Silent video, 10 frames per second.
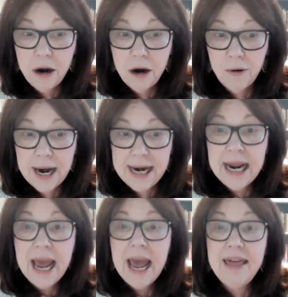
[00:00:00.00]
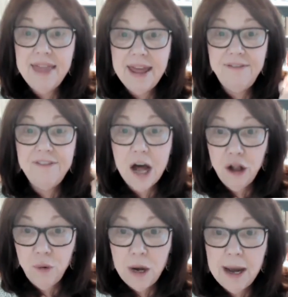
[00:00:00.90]
All right. And then
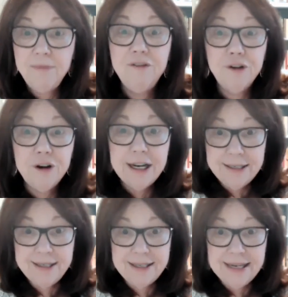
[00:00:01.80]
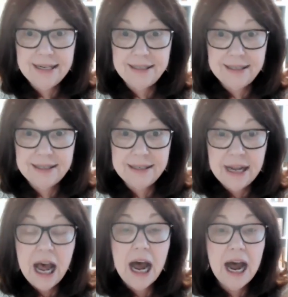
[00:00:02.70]
follow up. For instance,
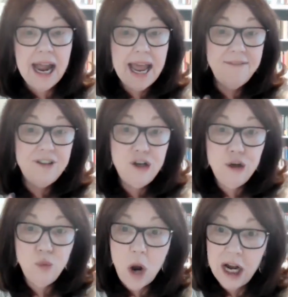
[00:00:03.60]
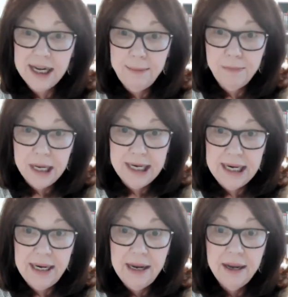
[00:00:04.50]
I have a new walking
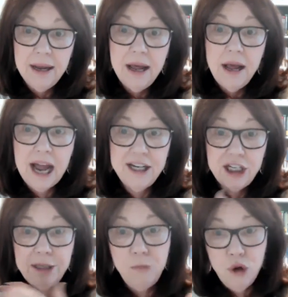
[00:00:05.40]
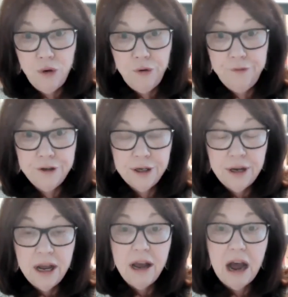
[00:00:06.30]
buddy. I just moved.
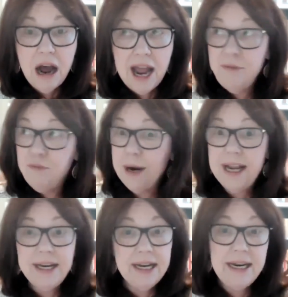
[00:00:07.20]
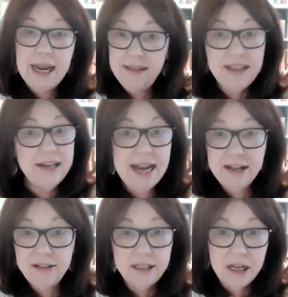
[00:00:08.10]
I ran in at the nail
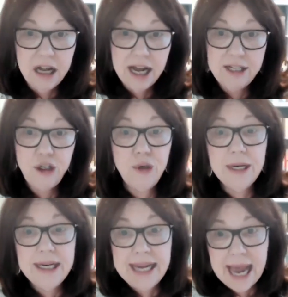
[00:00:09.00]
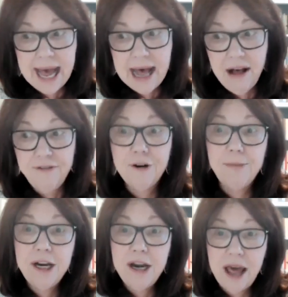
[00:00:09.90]
salon to a gal from
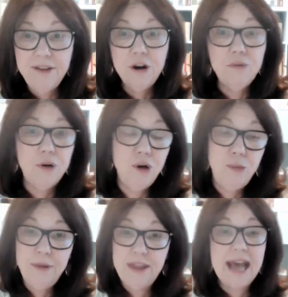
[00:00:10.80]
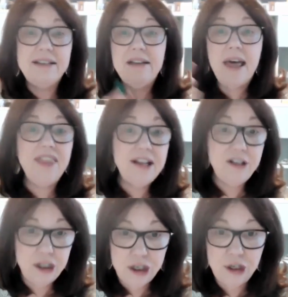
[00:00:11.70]
another group that has nothing to
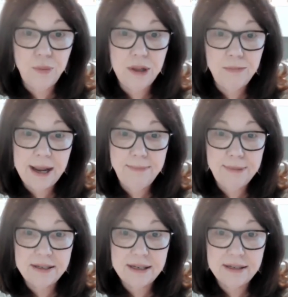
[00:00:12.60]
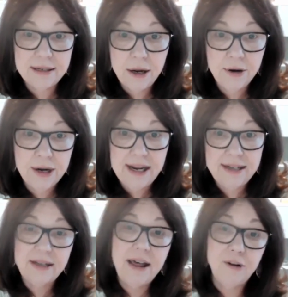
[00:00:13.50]
do with my business. Okay. It's
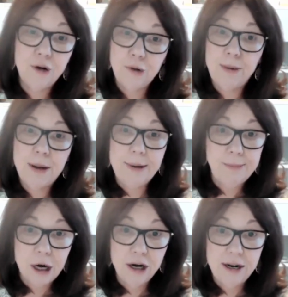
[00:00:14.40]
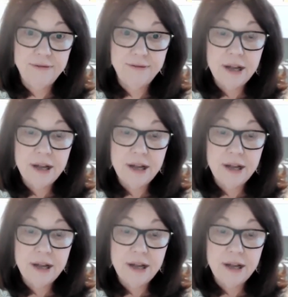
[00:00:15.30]
another group I'm a part of.